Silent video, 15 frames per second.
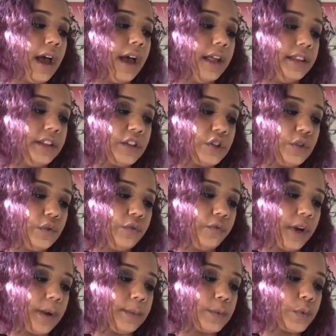Additional
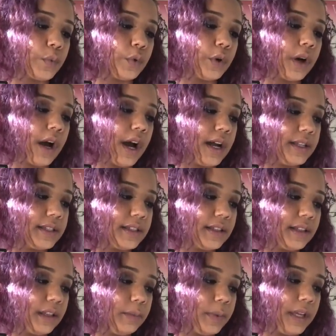frames will
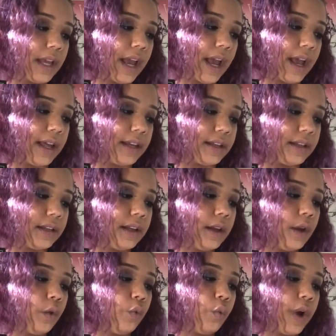constantly be added,
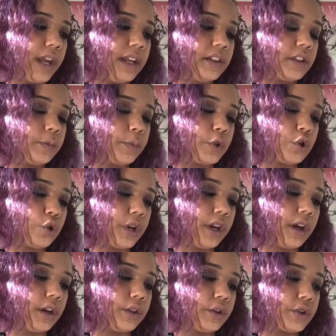waiting to portray
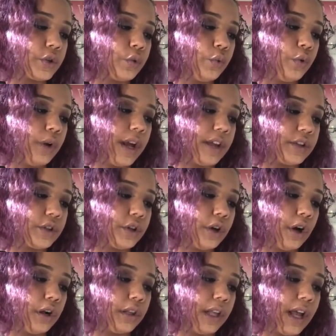others who will enter
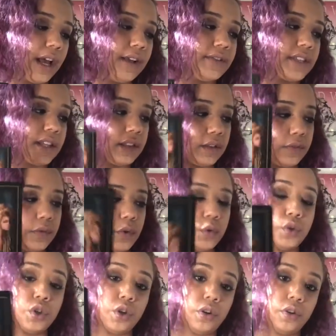our lives in the
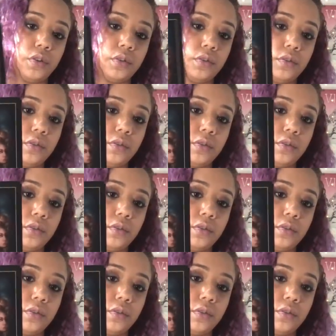future.